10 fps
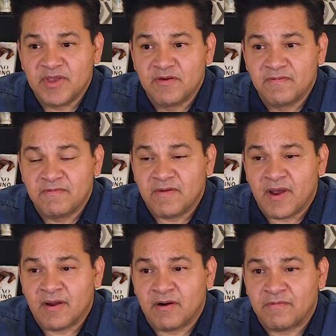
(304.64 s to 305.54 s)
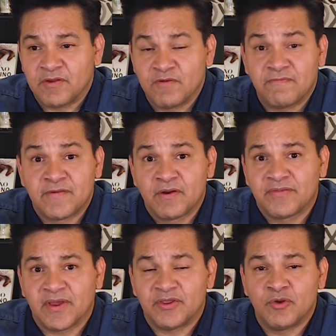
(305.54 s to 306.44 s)
you fear
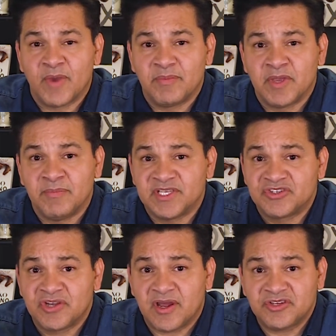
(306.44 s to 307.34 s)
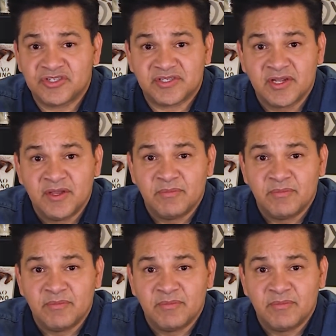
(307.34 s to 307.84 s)
that you might be misjudged.